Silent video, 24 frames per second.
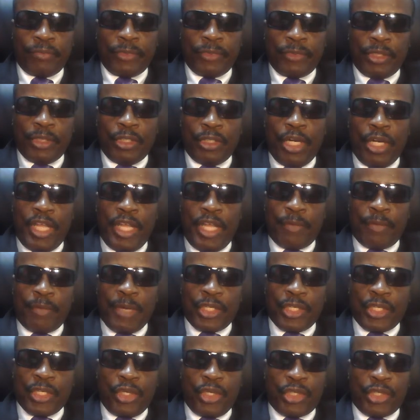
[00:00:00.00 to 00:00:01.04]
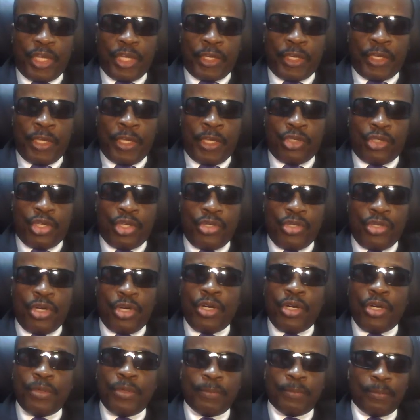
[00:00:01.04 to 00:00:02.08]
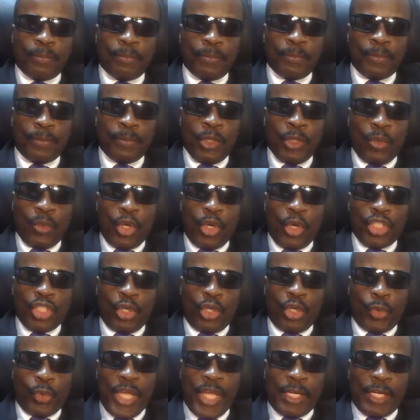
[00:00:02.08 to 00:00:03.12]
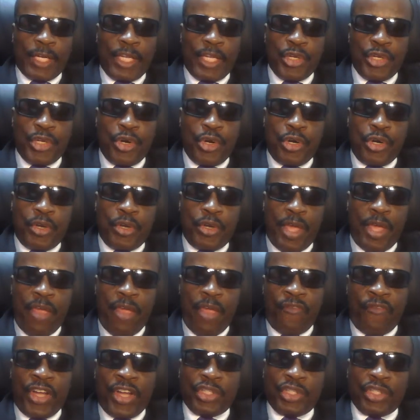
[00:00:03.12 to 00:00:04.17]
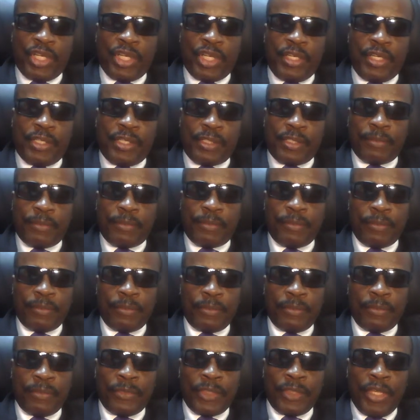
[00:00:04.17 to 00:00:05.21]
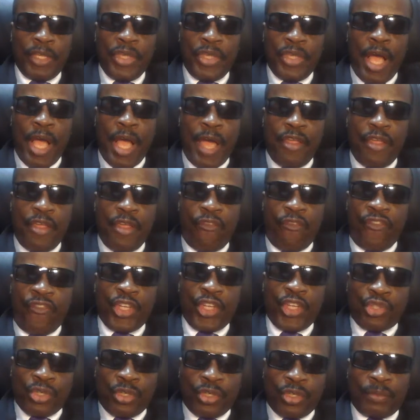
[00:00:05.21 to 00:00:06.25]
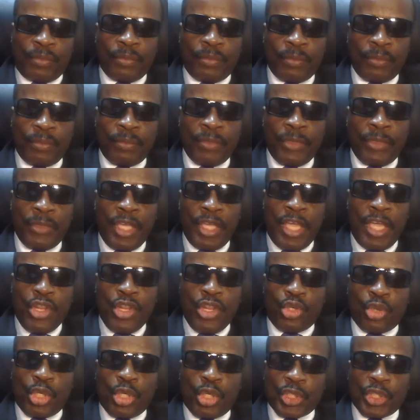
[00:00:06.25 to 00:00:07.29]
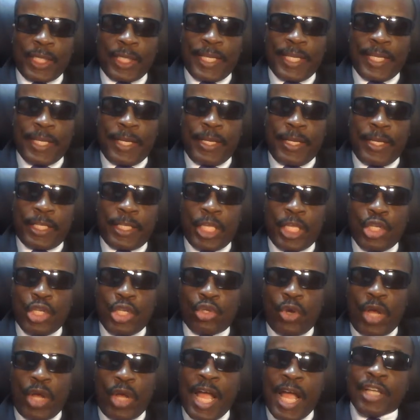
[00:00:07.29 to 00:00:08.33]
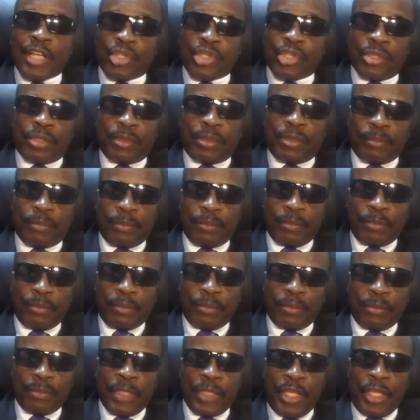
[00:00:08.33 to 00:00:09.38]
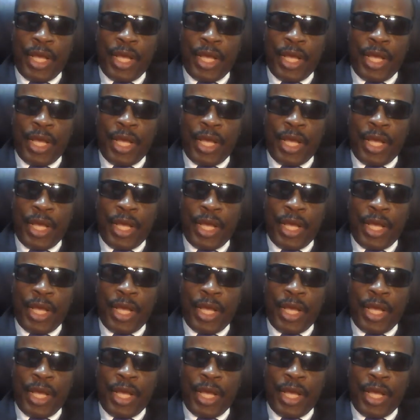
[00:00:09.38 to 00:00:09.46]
the late Martin Luther King Jr. was a great leader, evangelist. He had a vision and he translated it into action. He